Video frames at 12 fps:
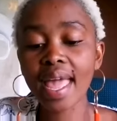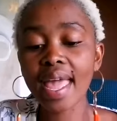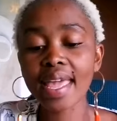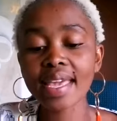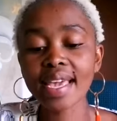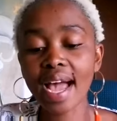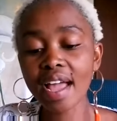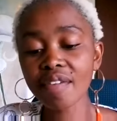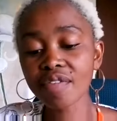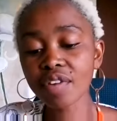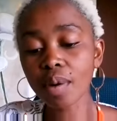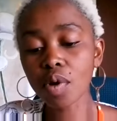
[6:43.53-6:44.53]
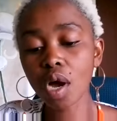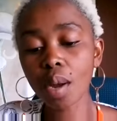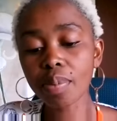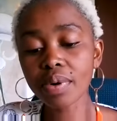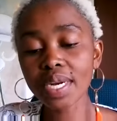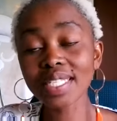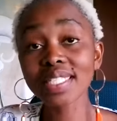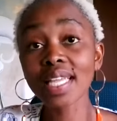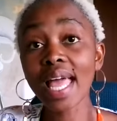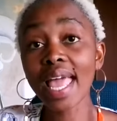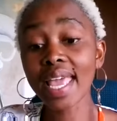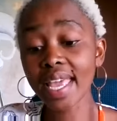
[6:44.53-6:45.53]
A guy from corporate
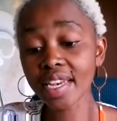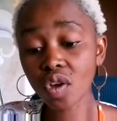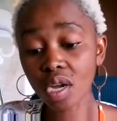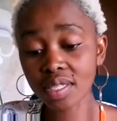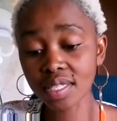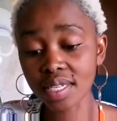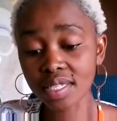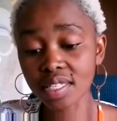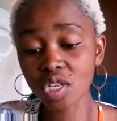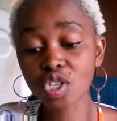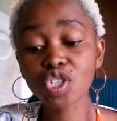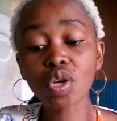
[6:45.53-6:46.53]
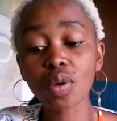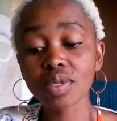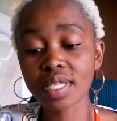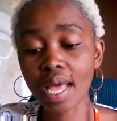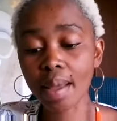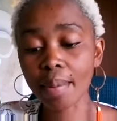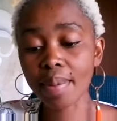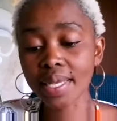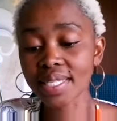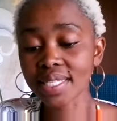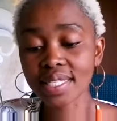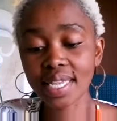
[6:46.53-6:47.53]
headquarters shows up
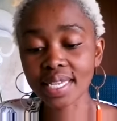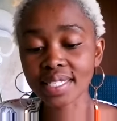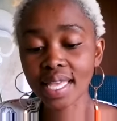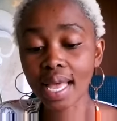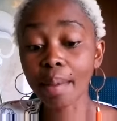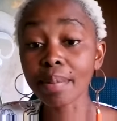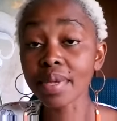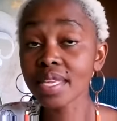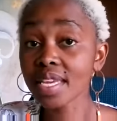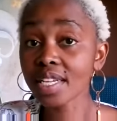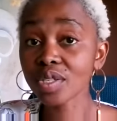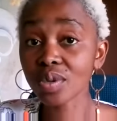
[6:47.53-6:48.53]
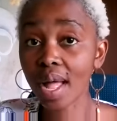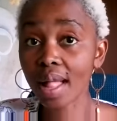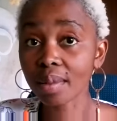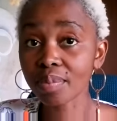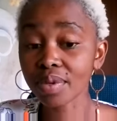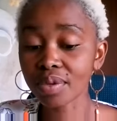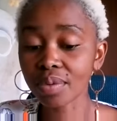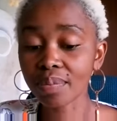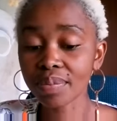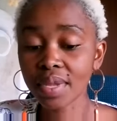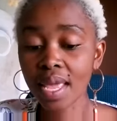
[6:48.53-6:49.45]
and says, I'm here to help you.